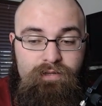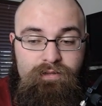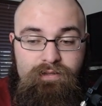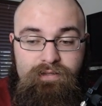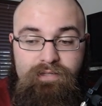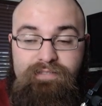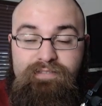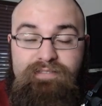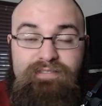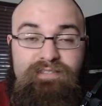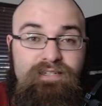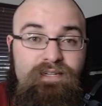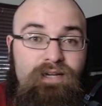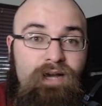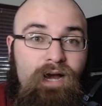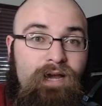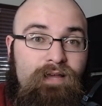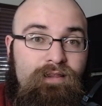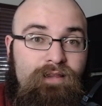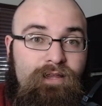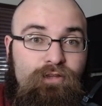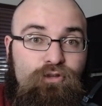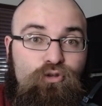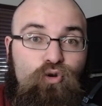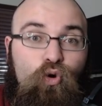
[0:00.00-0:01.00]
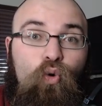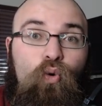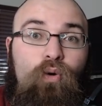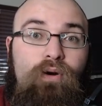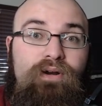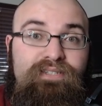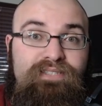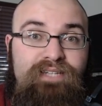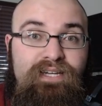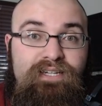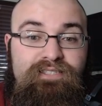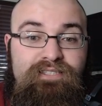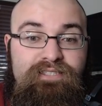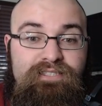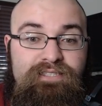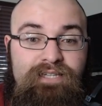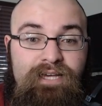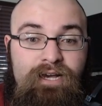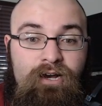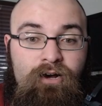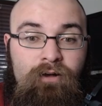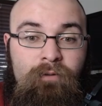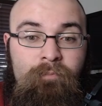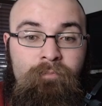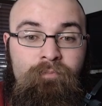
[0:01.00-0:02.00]
This is a guy that tore his
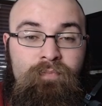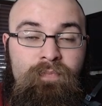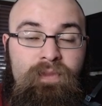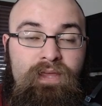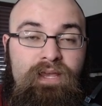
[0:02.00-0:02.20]
ACL